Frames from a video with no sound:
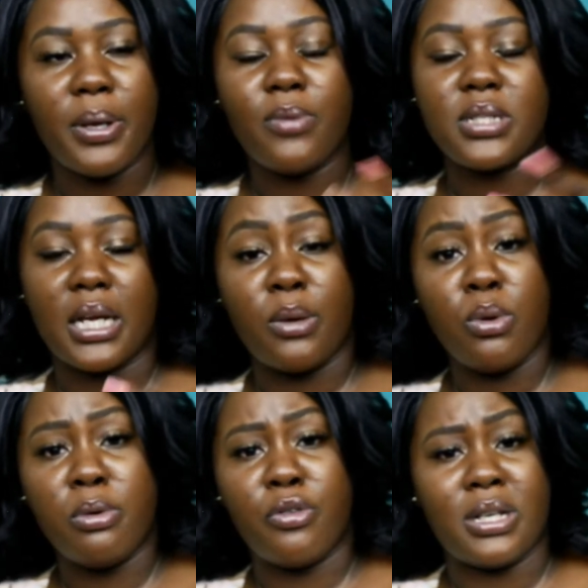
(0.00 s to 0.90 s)
he was like, can we
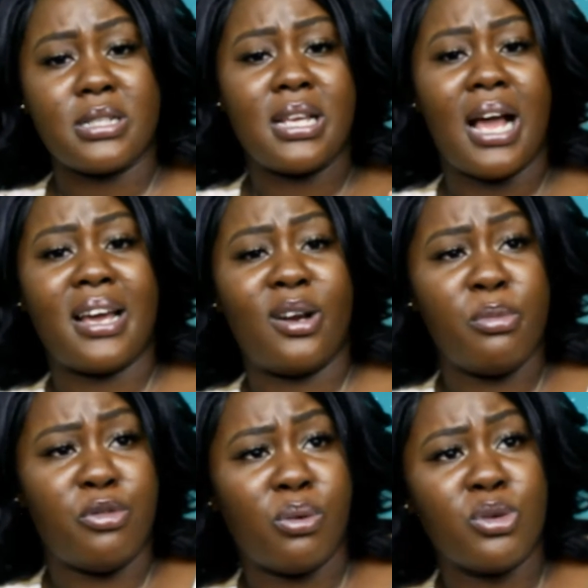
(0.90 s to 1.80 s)
be friends? I said, I cannot
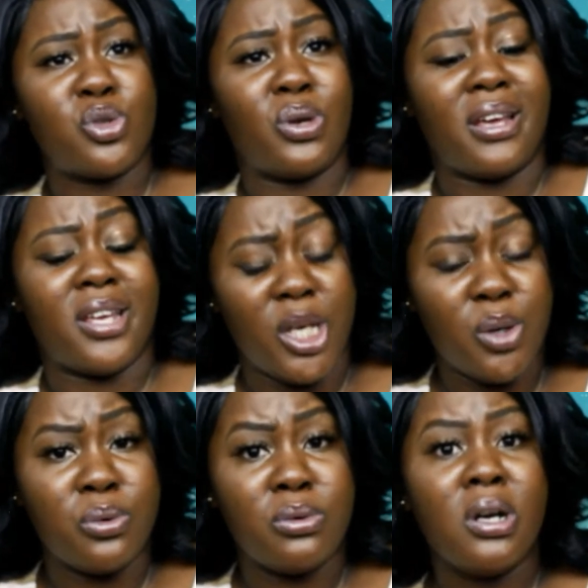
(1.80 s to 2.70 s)
be friends with you, like,
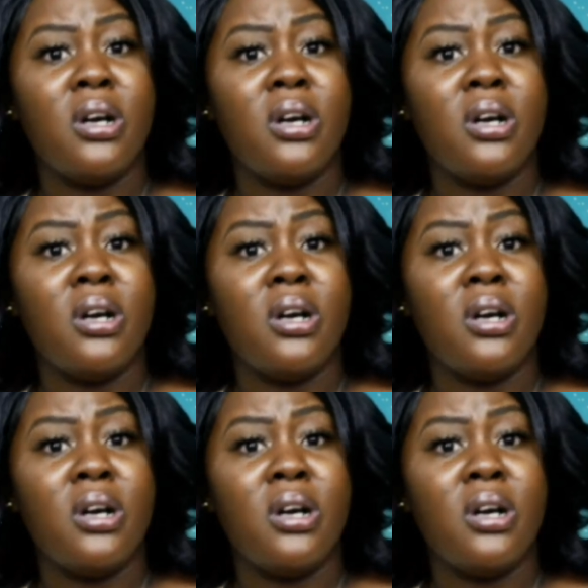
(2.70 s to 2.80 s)
ew.